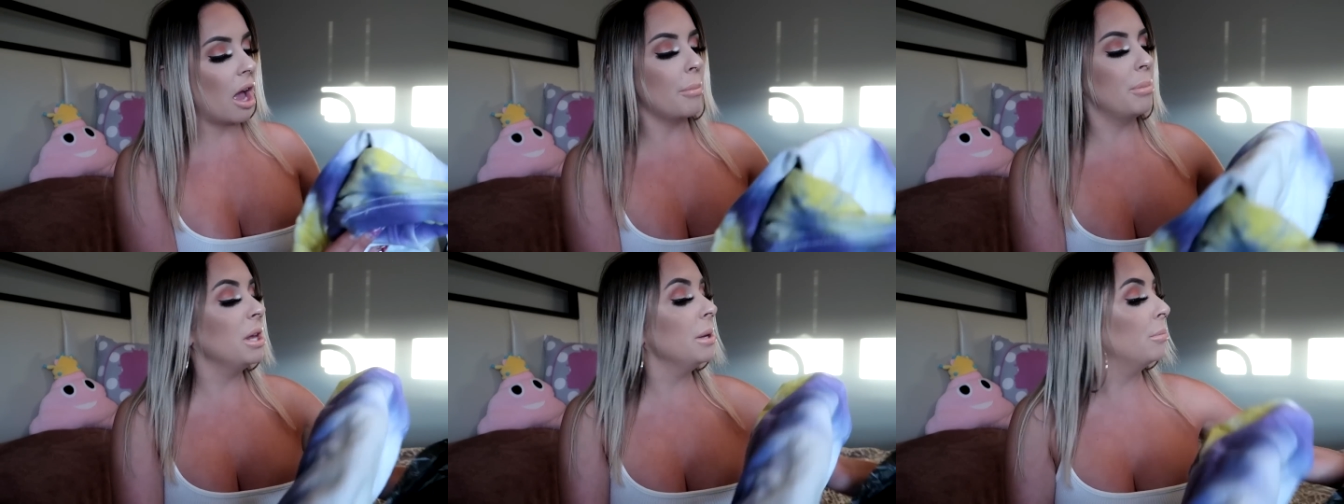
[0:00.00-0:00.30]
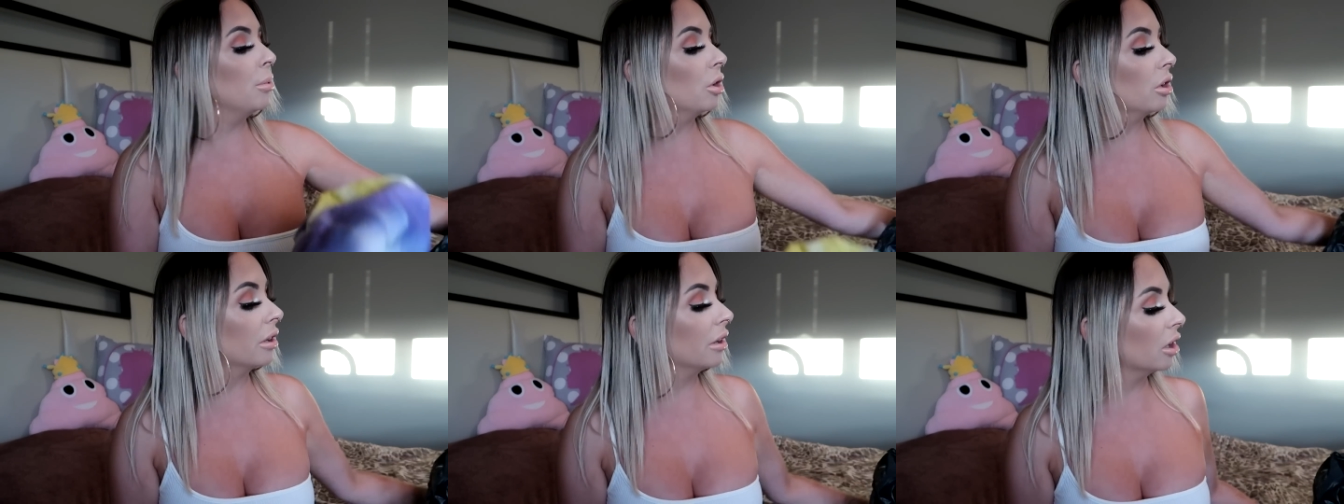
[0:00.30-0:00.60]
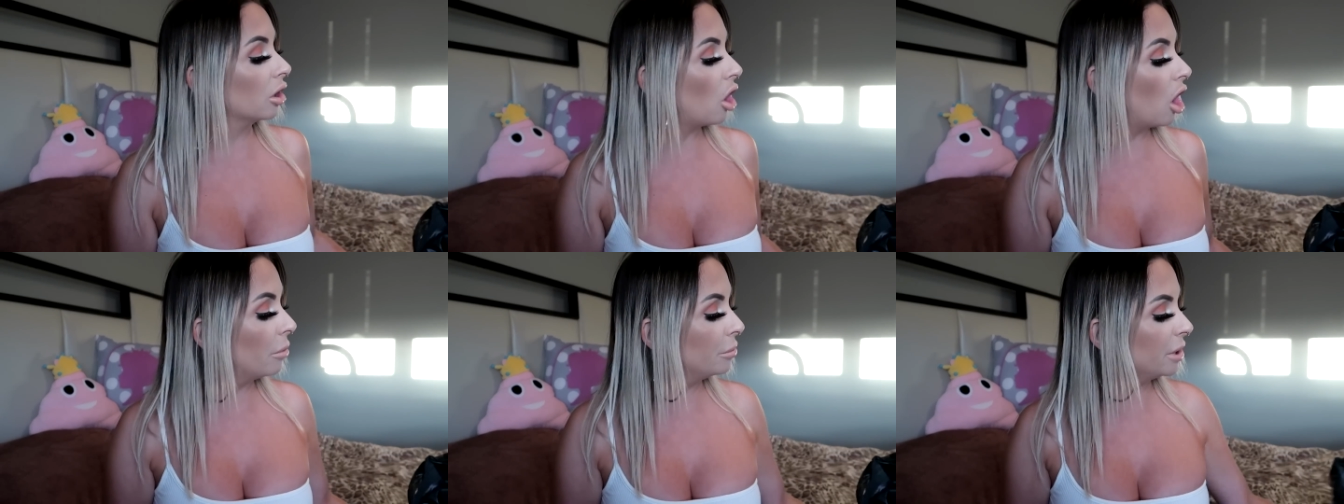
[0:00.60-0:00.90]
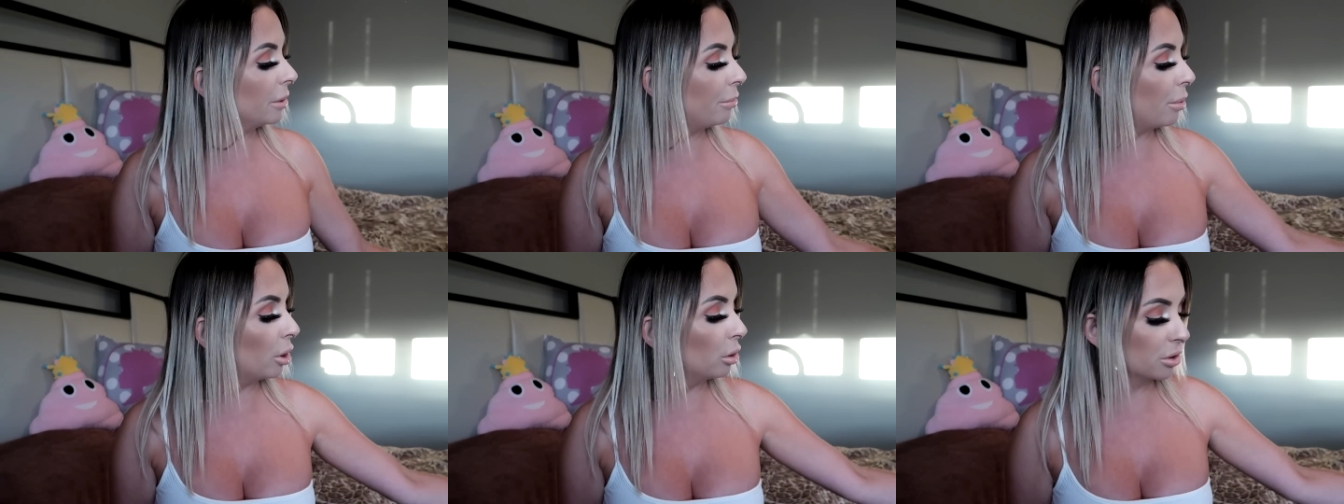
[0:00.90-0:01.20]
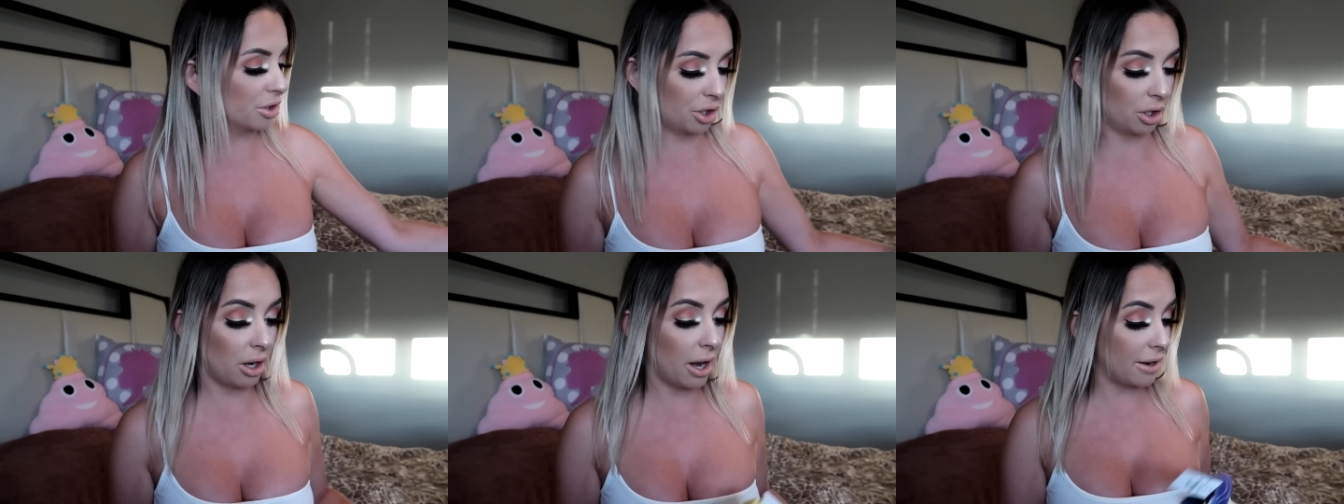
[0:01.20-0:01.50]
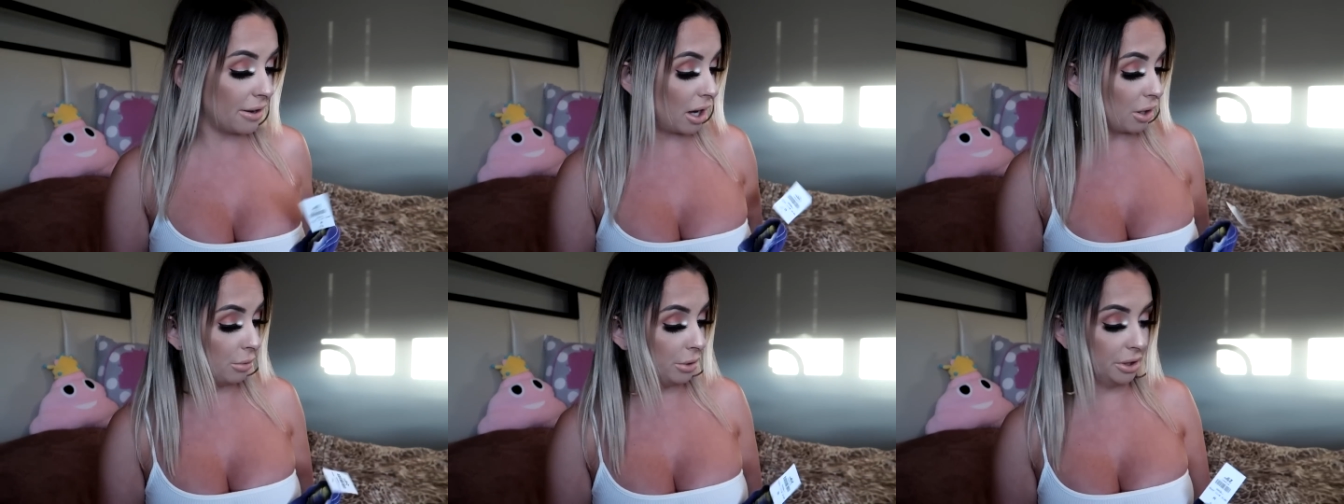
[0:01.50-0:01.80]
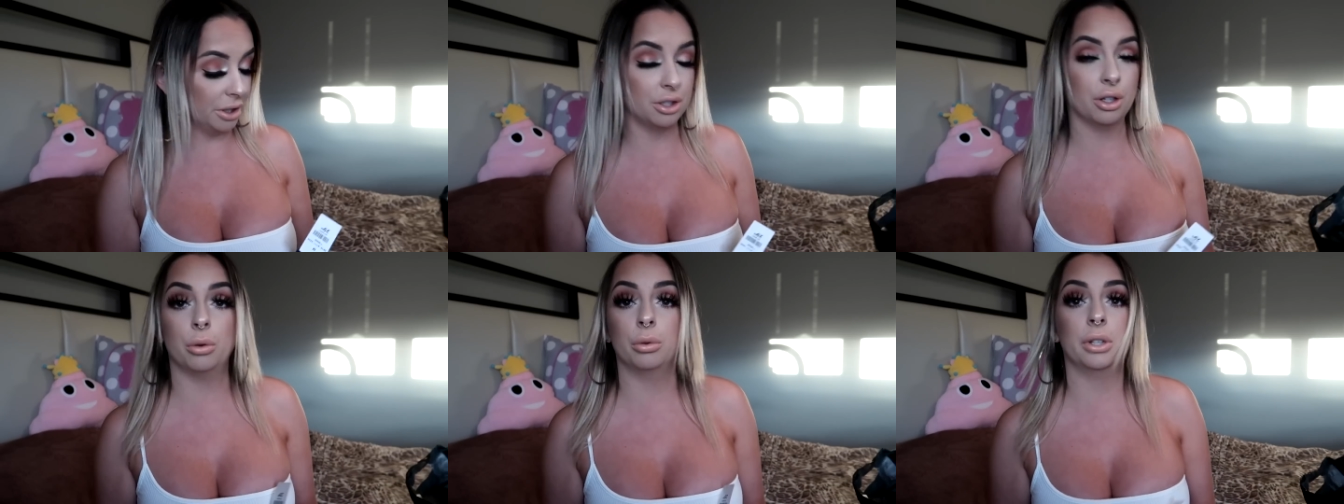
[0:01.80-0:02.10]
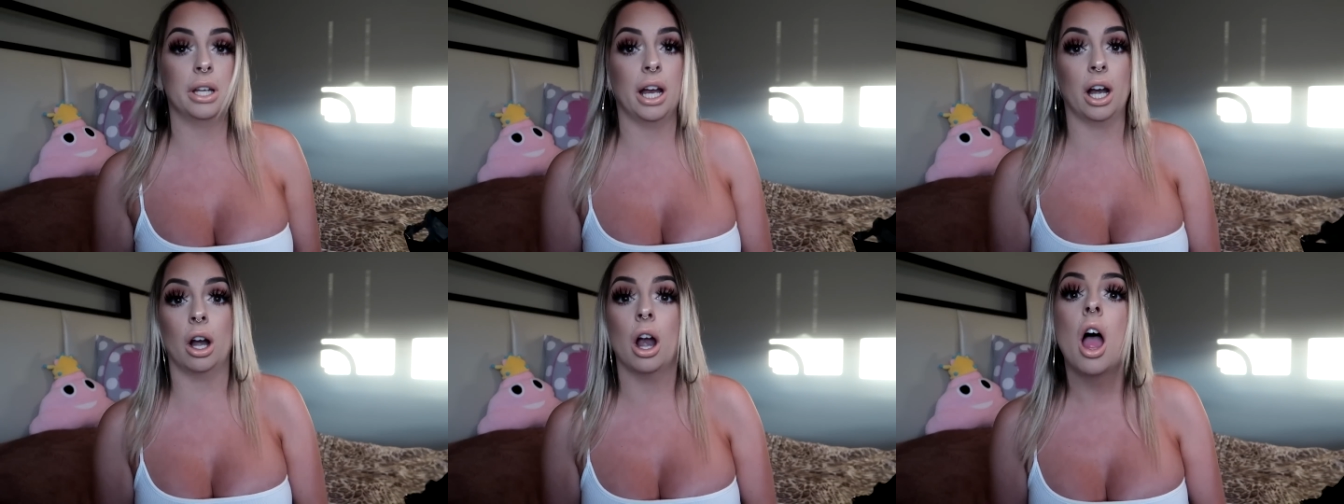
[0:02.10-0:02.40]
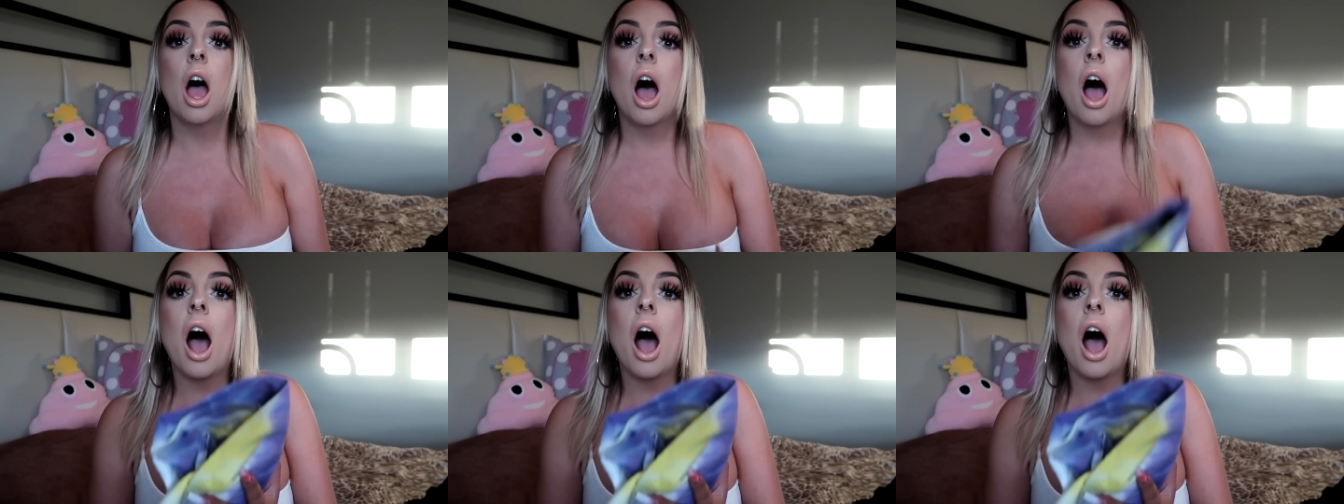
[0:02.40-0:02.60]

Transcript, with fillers: people are gonna call me a poser and I really don't care.